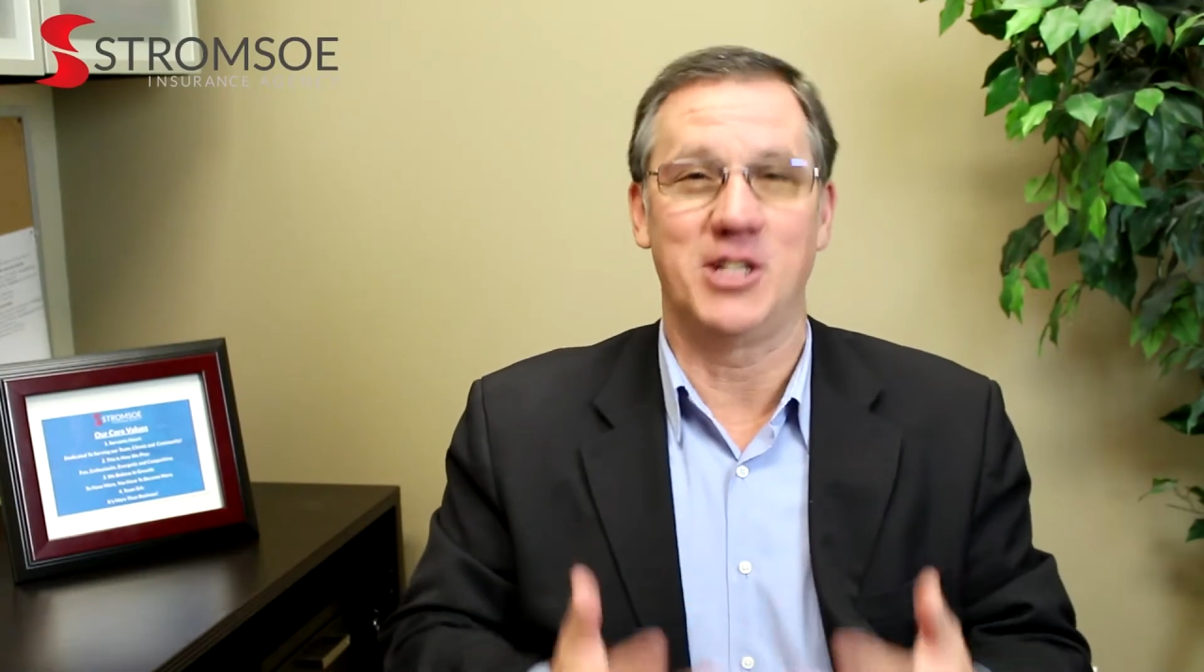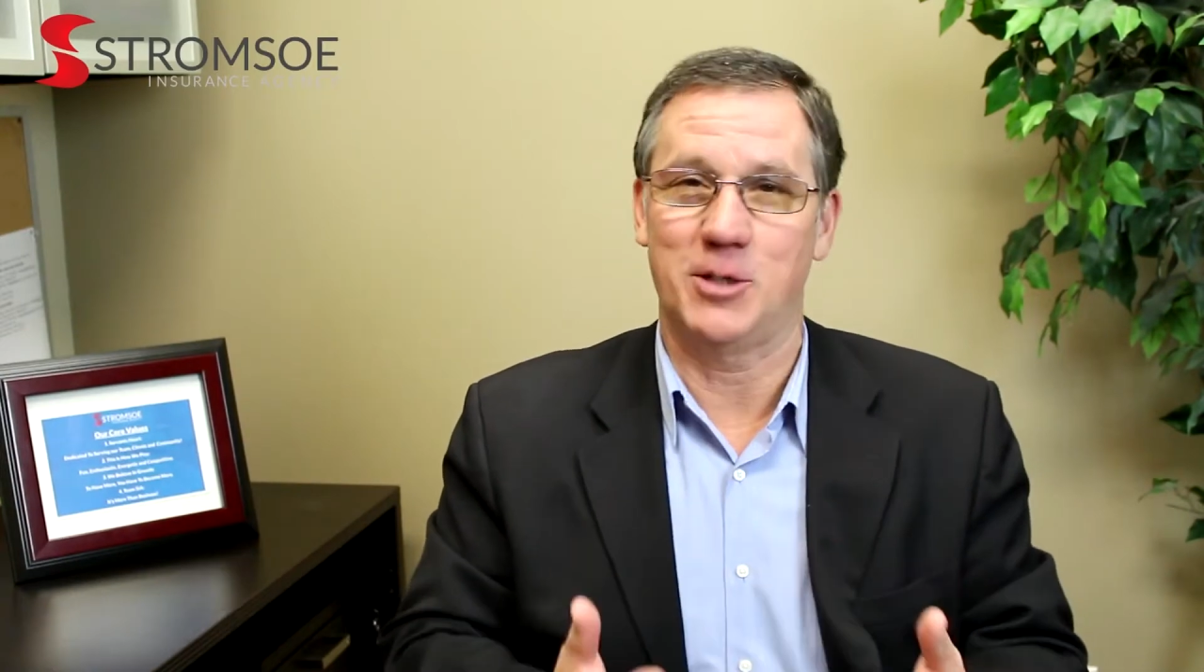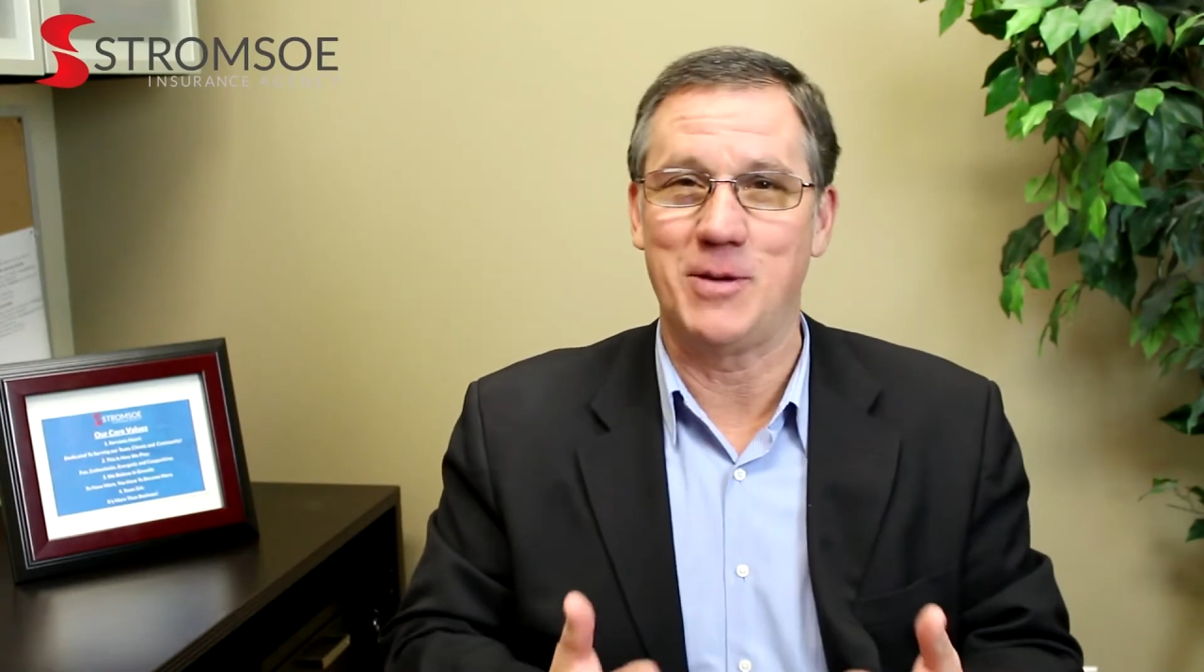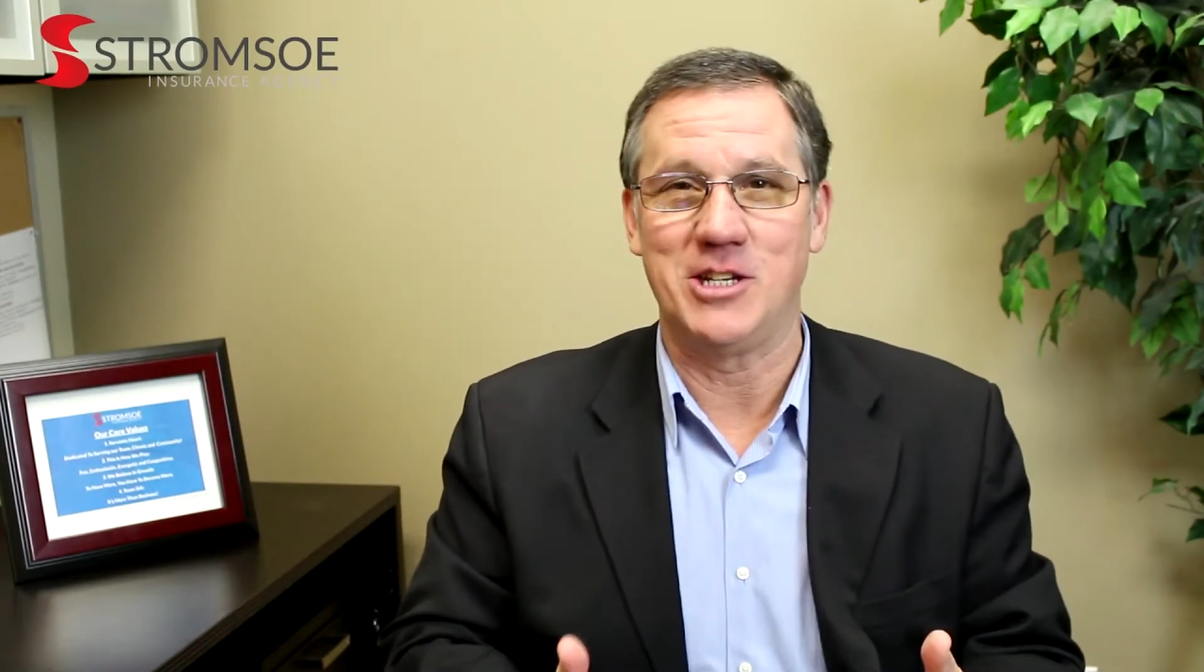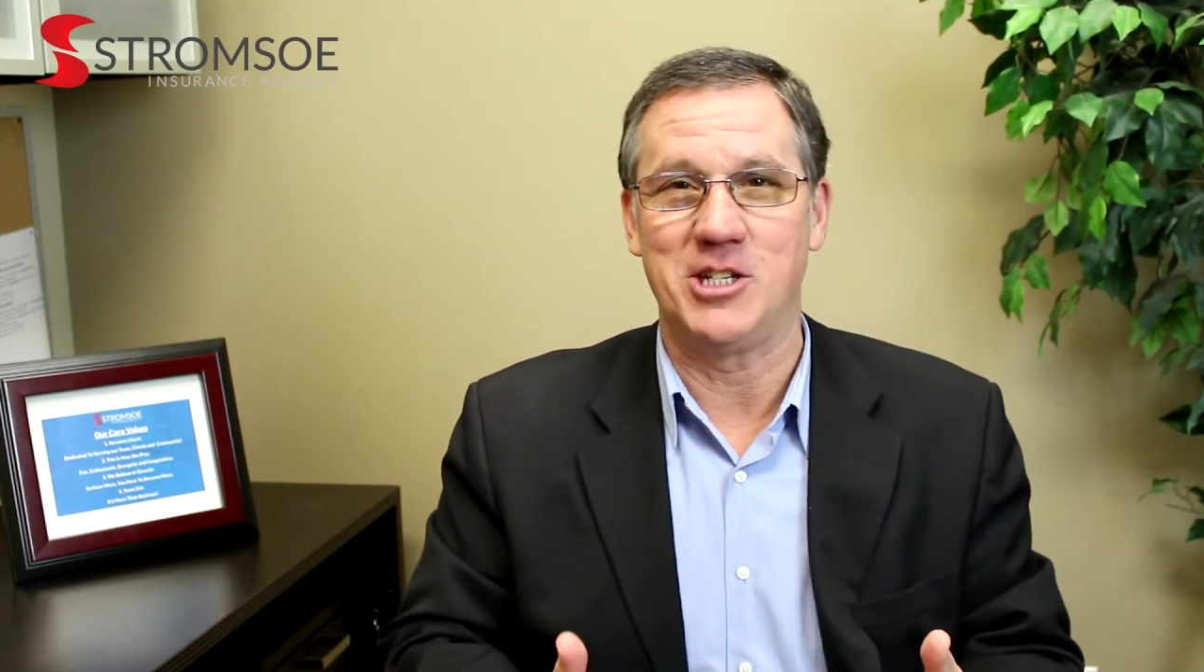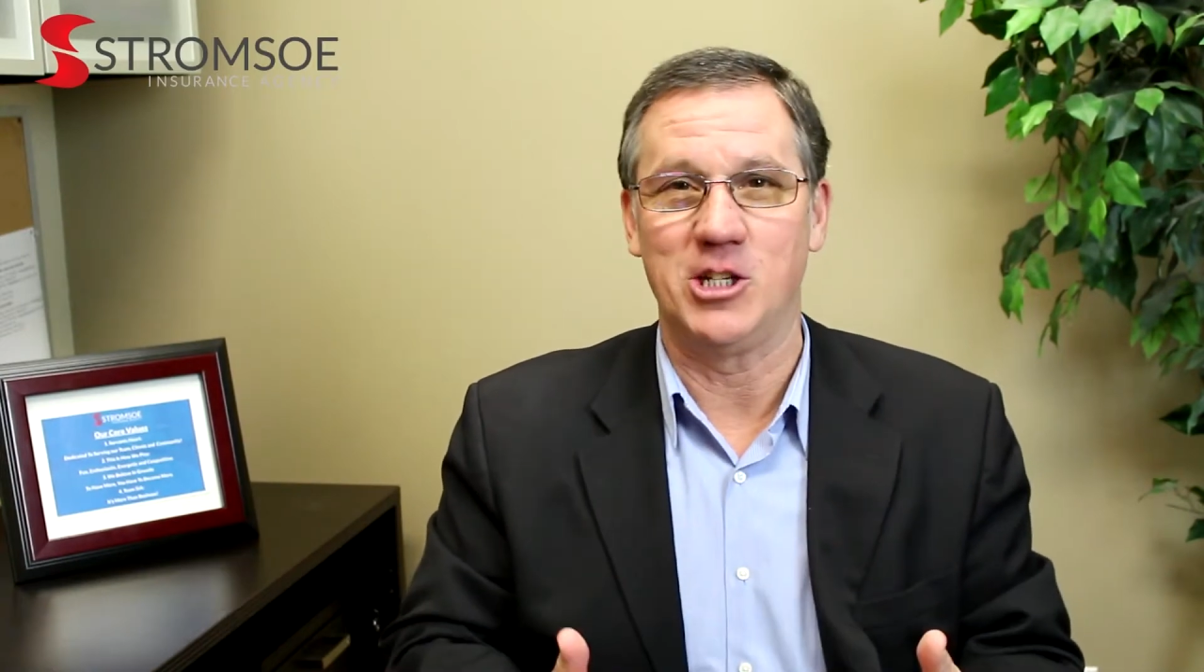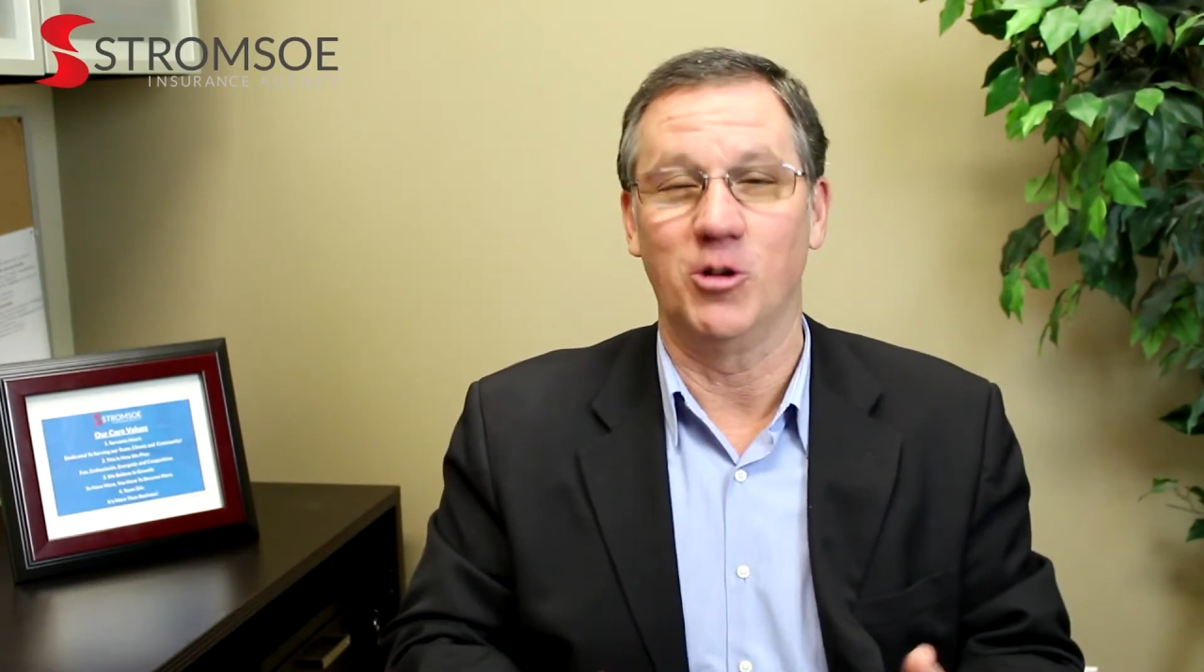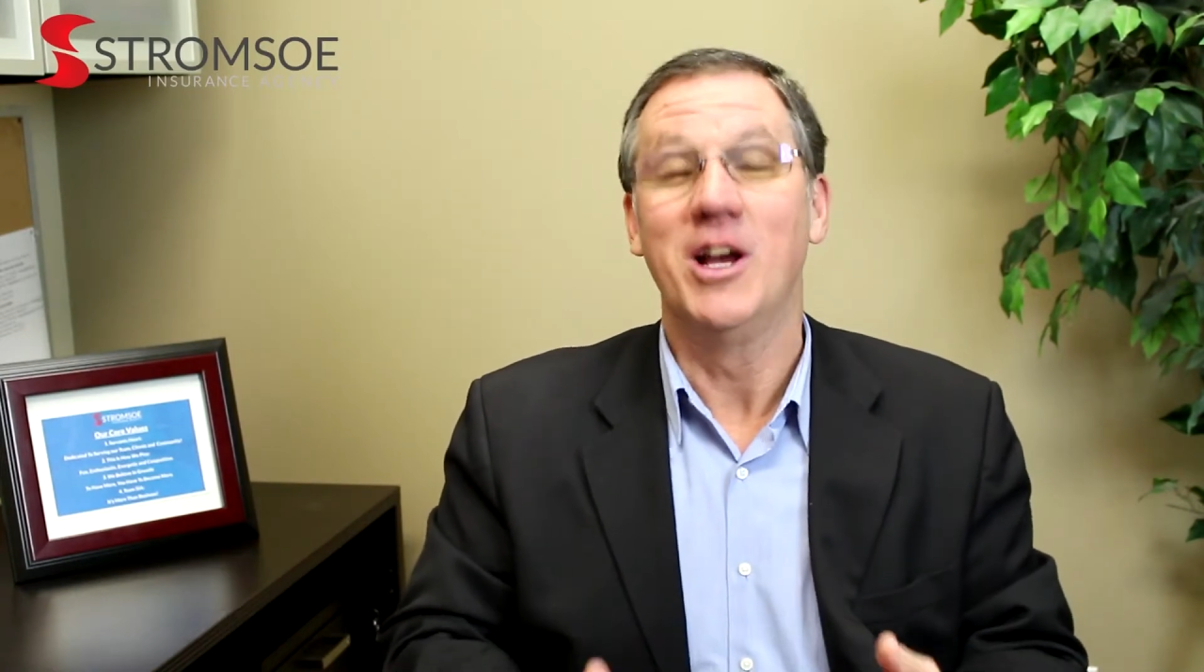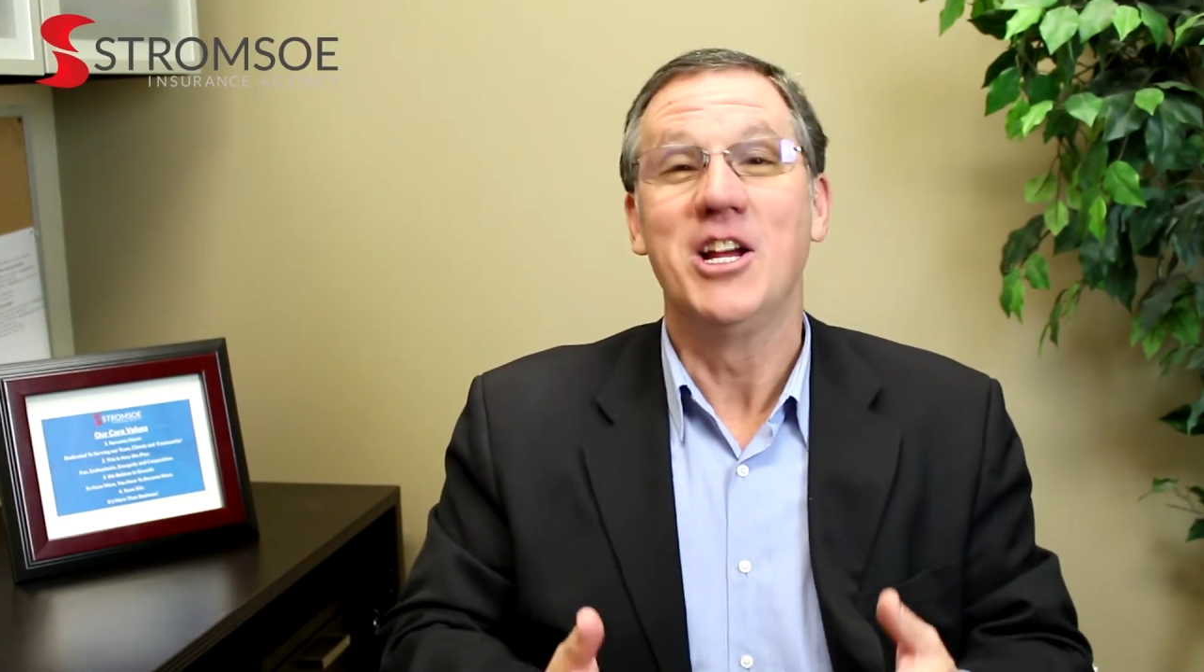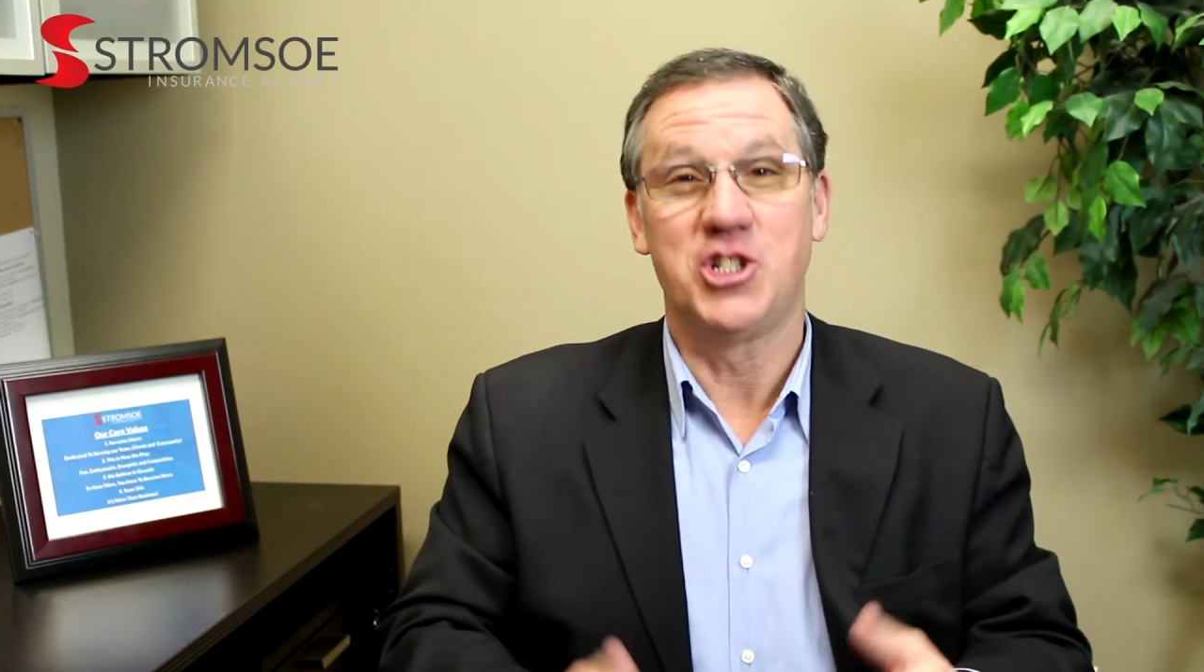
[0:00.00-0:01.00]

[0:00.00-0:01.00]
to speak to you.